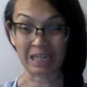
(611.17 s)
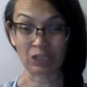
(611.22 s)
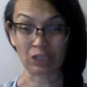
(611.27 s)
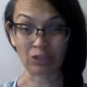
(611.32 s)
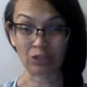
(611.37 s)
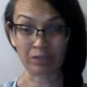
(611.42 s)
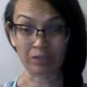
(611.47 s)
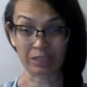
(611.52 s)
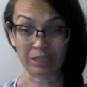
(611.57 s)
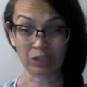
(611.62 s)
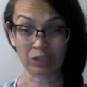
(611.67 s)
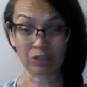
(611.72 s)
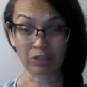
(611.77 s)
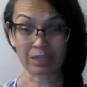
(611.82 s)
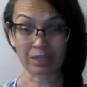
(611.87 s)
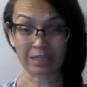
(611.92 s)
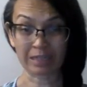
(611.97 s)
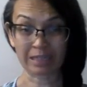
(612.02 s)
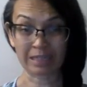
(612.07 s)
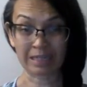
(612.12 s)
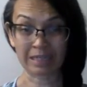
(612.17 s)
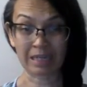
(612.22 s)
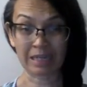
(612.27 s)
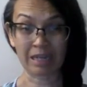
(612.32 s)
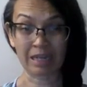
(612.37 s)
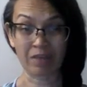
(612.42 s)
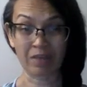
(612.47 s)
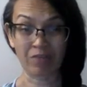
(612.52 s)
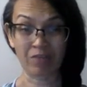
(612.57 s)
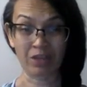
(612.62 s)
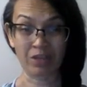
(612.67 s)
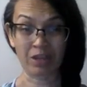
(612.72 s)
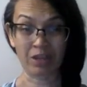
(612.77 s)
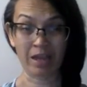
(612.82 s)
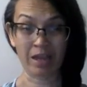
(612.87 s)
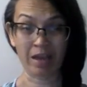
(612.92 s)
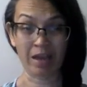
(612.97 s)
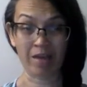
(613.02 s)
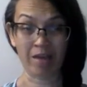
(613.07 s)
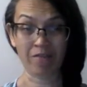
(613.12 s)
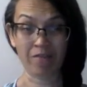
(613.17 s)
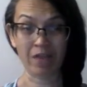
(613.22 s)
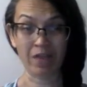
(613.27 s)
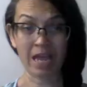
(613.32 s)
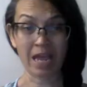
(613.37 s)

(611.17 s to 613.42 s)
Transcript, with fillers: So let's look and see if they have